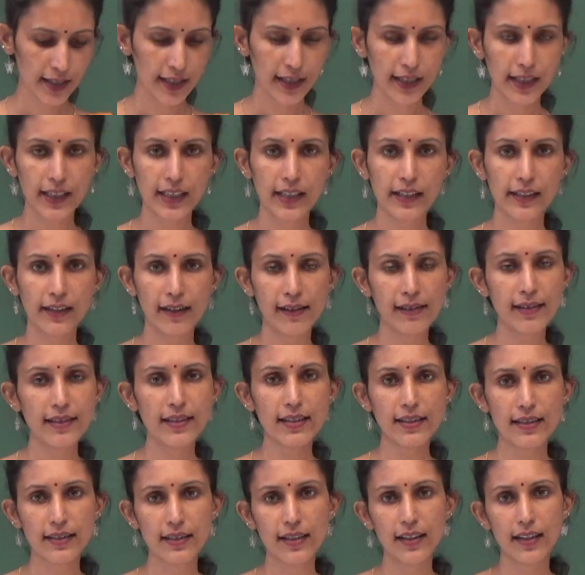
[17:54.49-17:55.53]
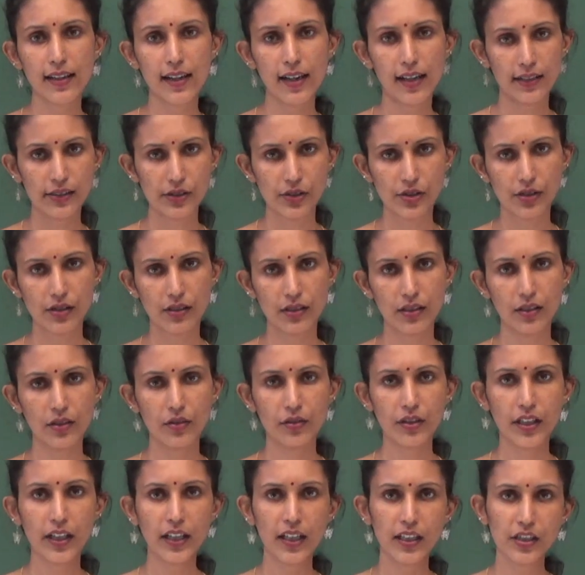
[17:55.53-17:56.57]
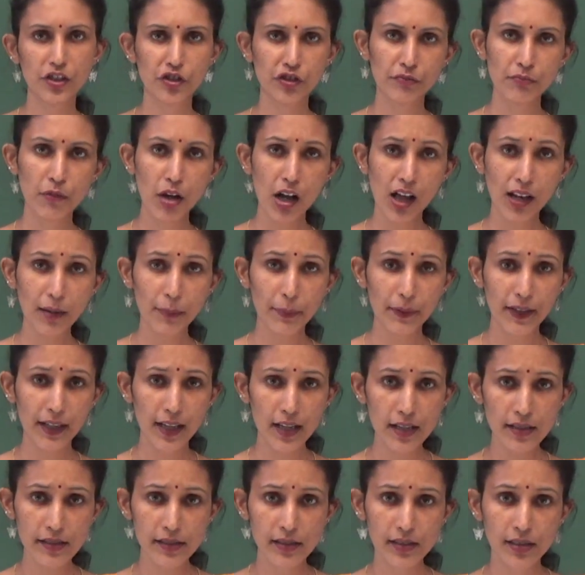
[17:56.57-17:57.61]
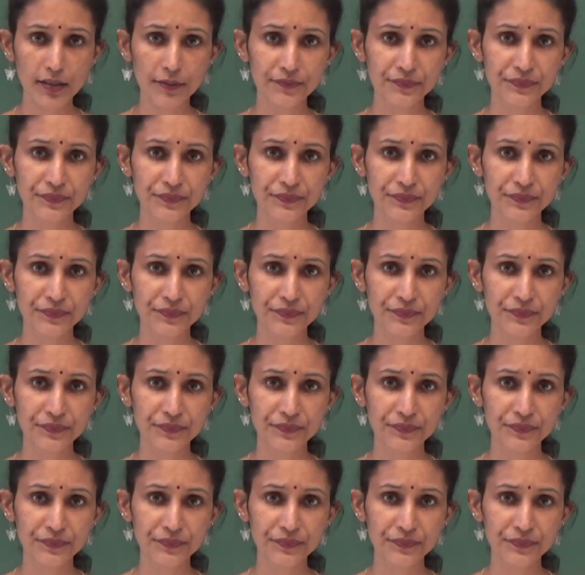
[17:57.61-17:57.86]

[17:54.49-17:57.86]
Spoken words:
in a rented garage, okay, a small place.